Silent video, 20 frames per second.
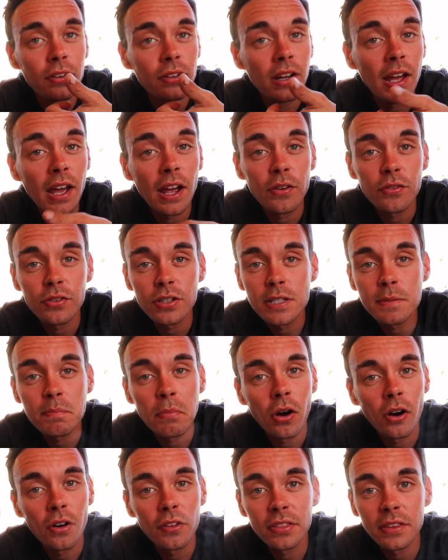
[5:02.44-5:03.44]
on every
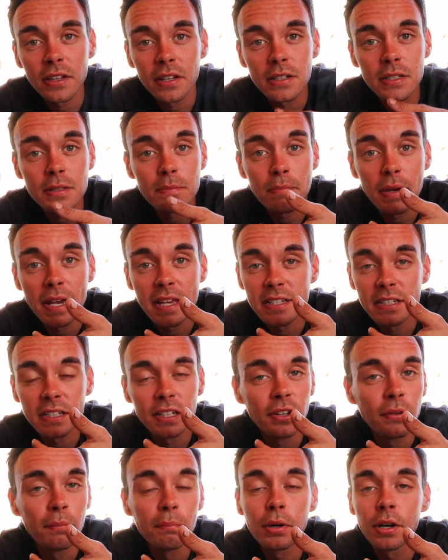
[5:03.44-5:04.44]
spot that is
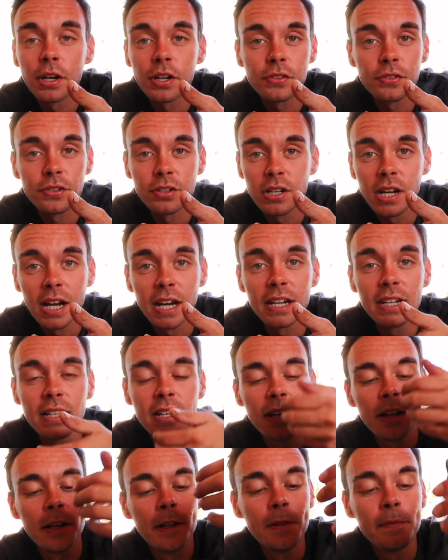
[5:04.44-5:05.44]
basically on park for a night.
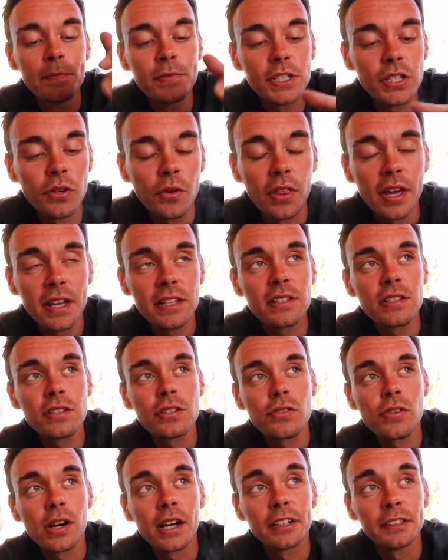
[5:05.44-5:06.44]
So that's a
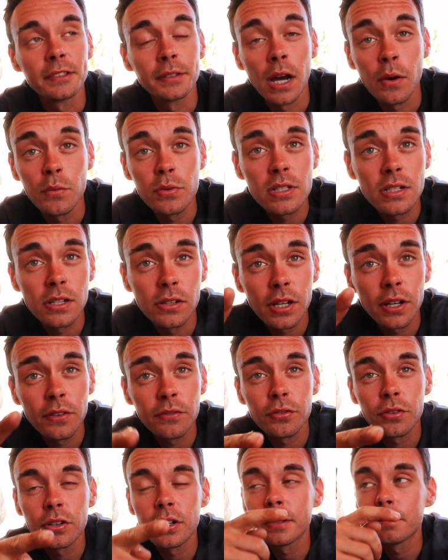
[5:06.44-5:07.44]
struggle. I was looking
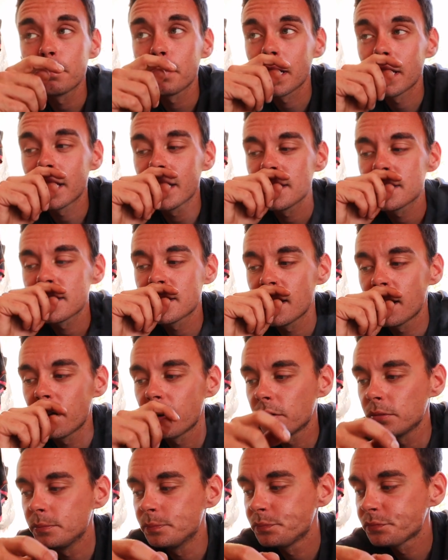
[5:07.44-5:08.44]
for a place
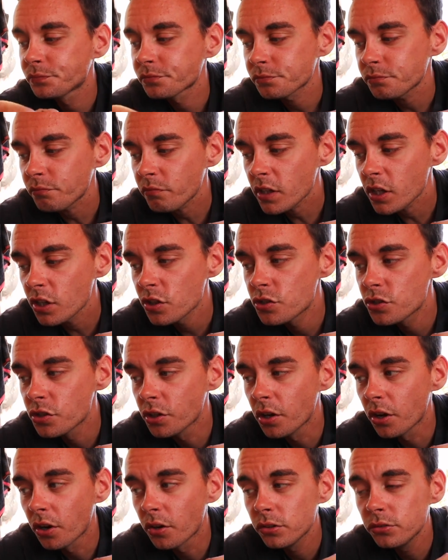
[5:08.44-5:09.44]
now to
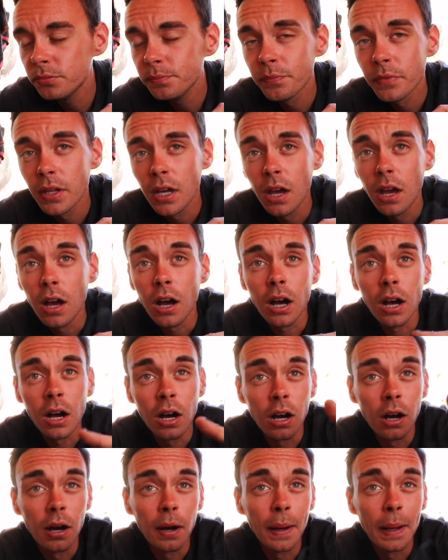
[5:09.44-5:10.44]
go,
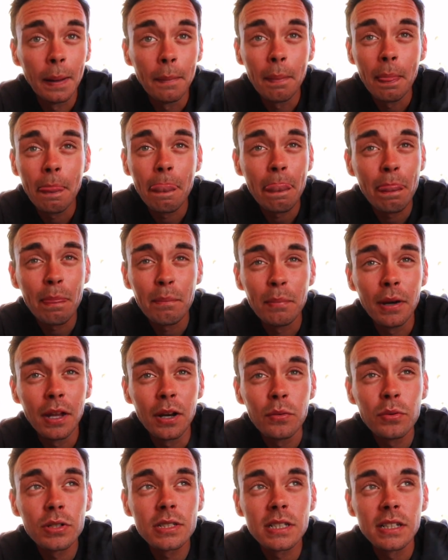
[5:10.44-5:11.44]
but
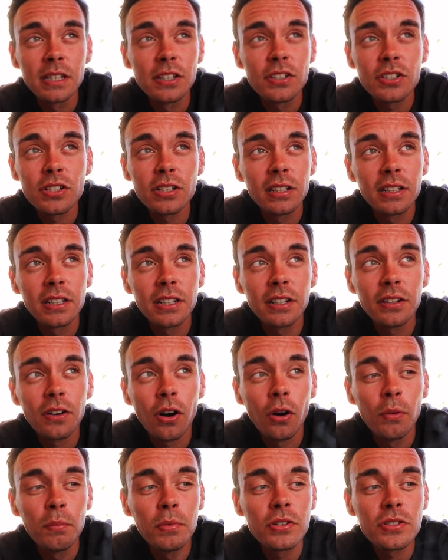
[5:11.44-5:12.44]
it was literally
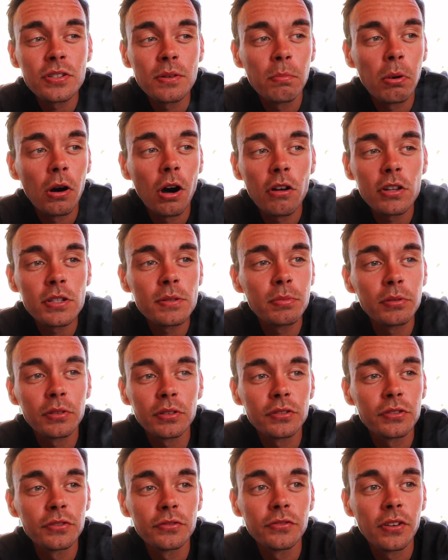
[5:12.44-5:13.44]
almost
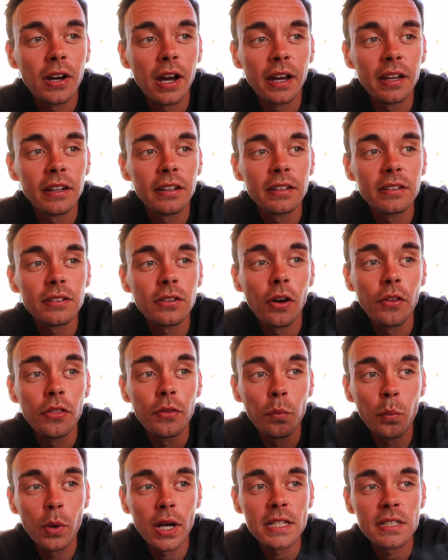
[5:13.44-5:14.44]
impossible to find on
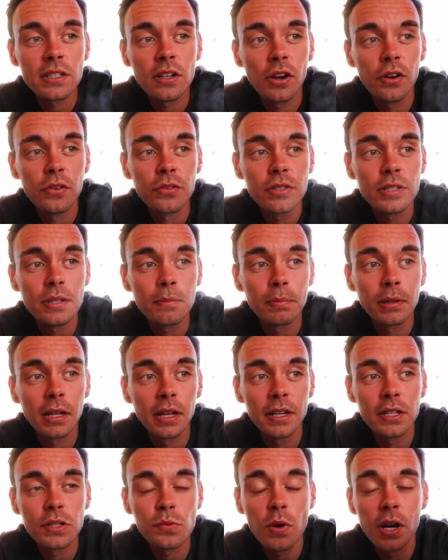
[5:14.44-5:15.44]
the West Coast a
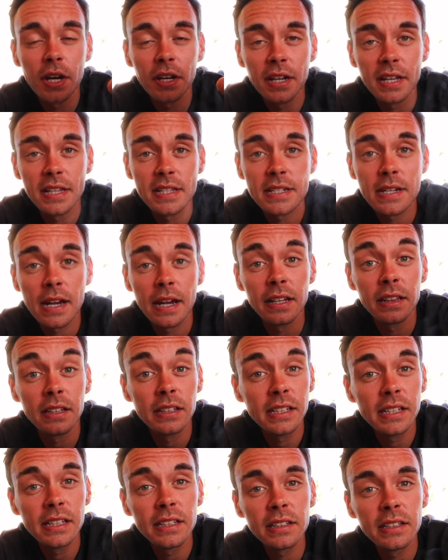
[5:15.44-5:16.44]
place where you can stay
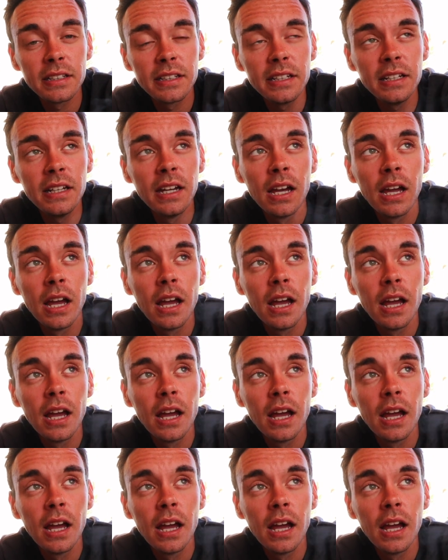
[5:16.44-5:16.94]
legally